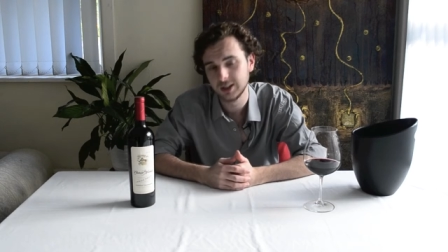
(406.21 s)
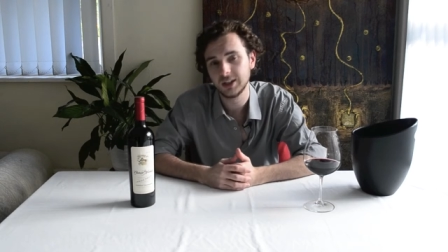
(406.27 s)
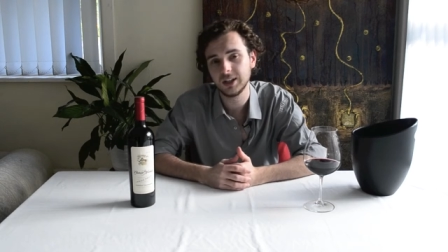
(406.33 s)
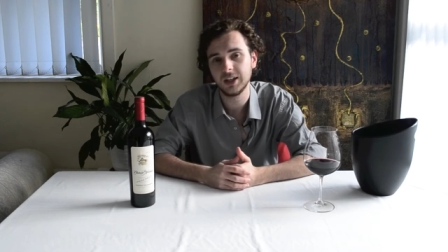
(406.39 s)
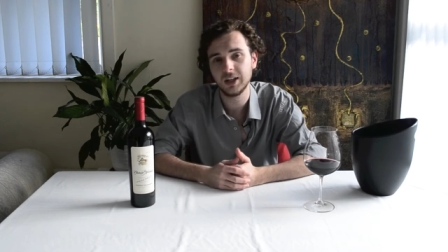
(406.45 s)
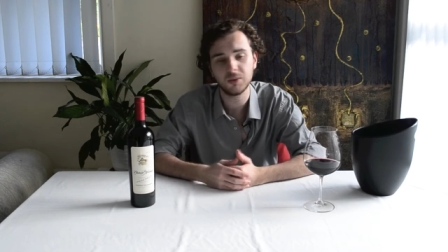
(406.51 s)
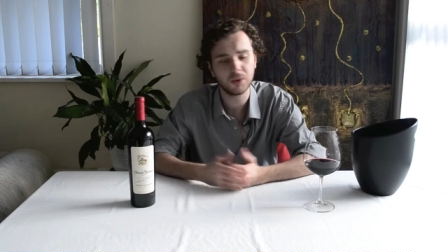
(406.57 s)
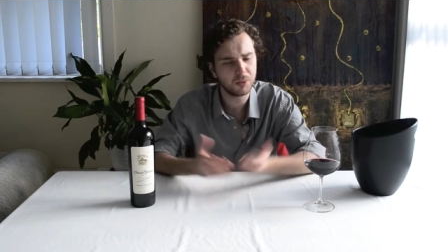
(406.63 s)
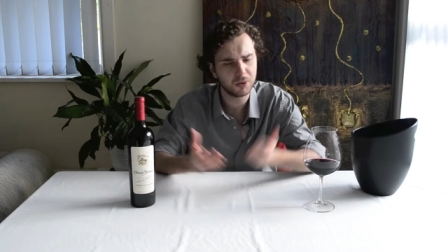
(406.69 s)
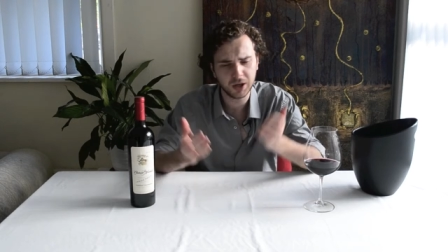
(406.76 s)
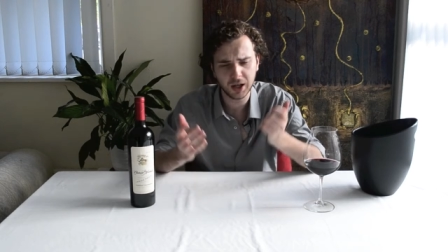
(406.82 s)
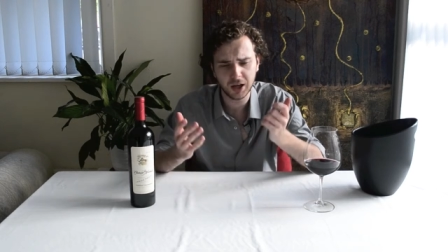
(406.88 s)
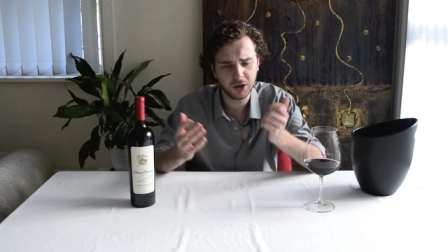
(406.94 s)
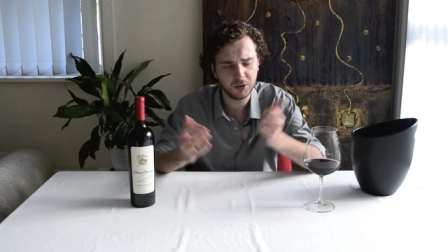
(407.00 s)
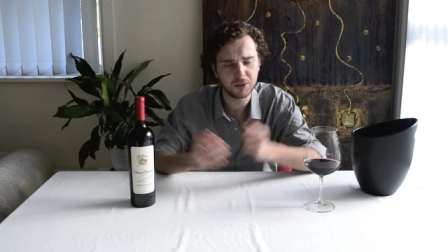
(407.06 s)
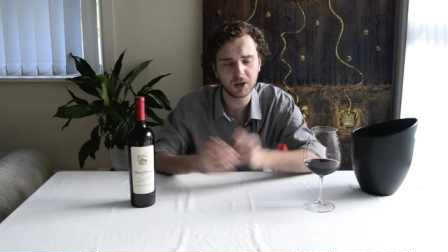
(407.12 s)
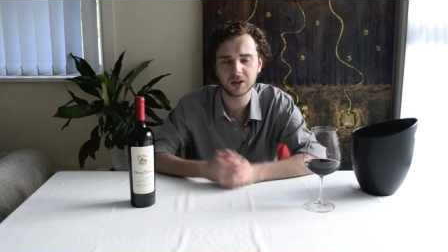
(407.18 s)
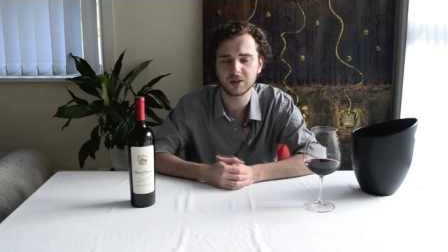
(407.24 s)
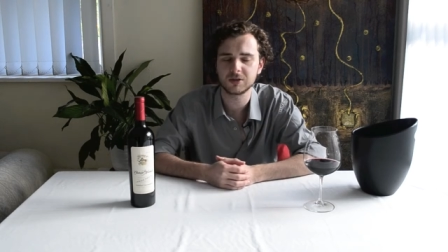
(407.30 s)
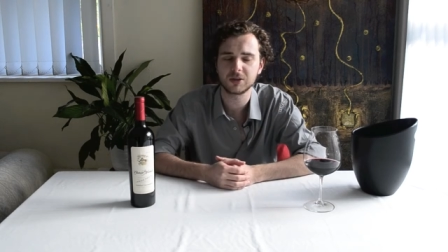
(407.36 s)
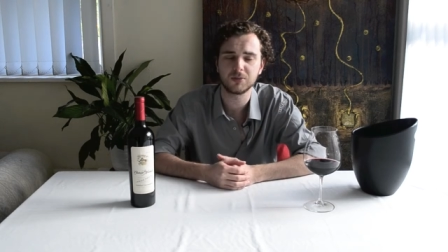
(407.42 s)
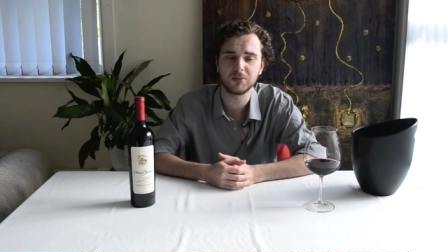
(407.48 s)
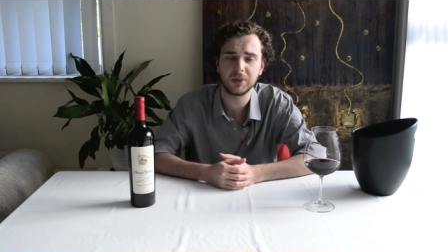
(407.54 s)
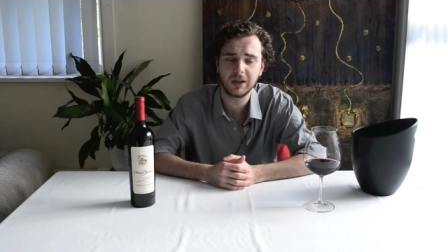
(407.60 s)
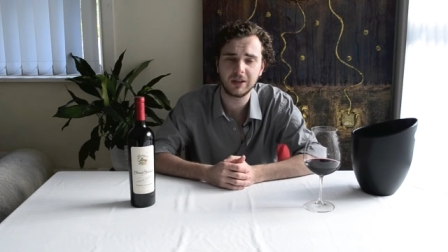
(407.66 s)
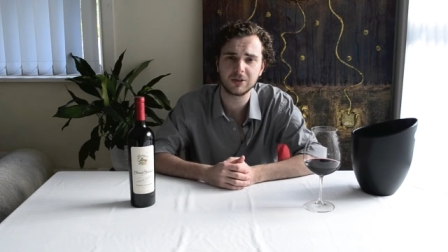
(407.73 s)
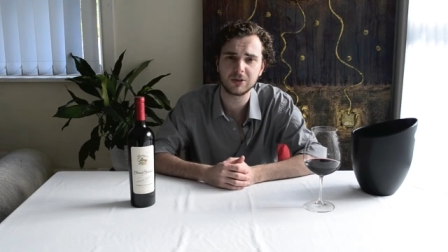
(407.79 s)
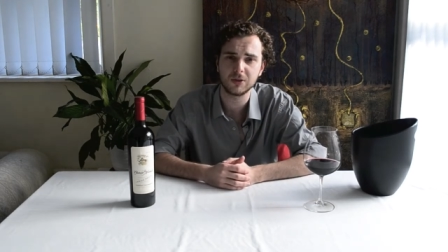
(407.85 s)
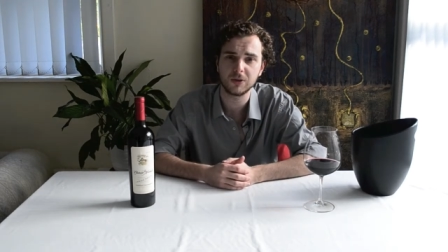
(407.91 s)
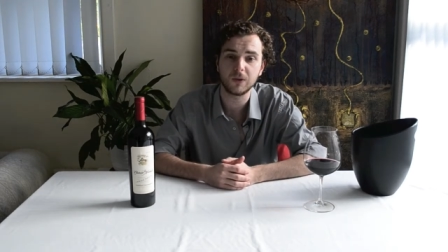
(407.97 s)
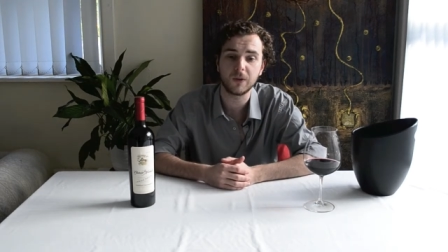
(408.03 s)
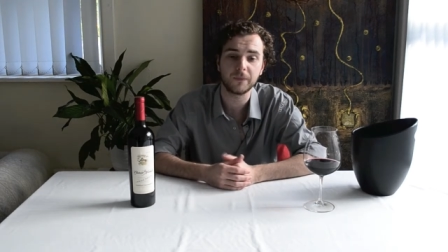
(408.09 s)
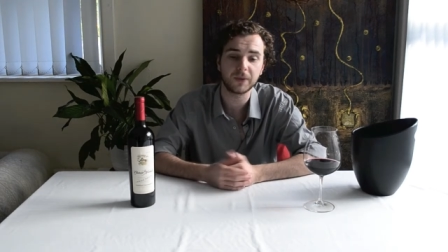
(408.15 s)
We want to hear about them, so please
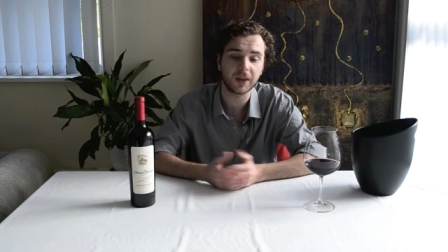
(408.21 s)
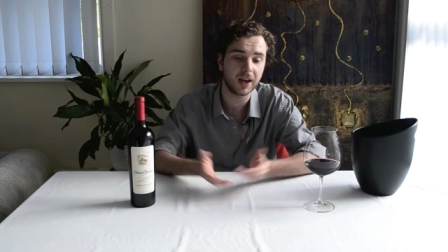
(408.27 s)
do.